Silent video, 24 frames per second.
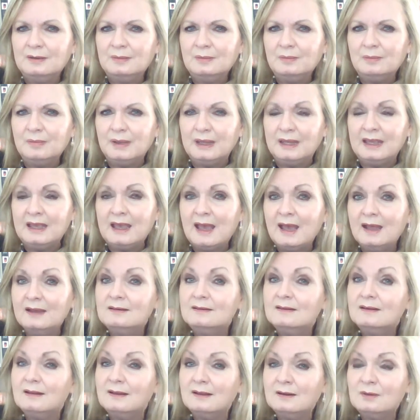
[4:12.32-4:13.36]

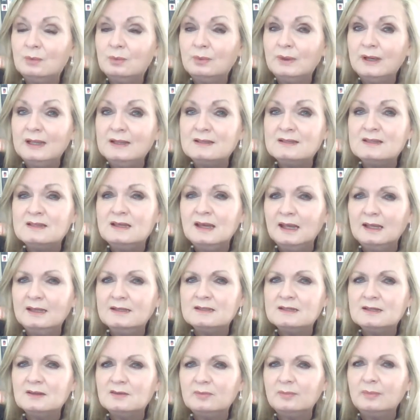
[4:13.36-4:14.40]
began and where this
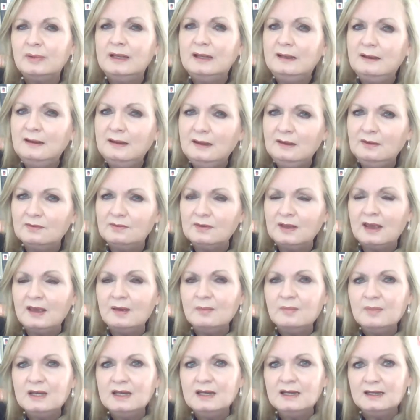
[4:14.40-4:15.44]
negative belief
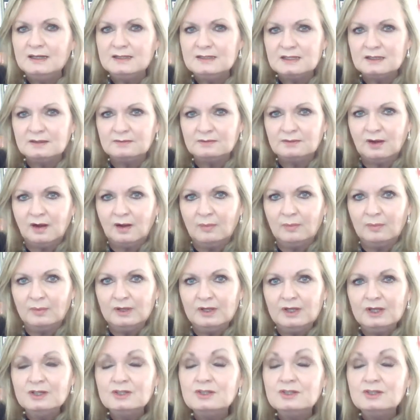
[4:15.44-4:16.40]
emanated from,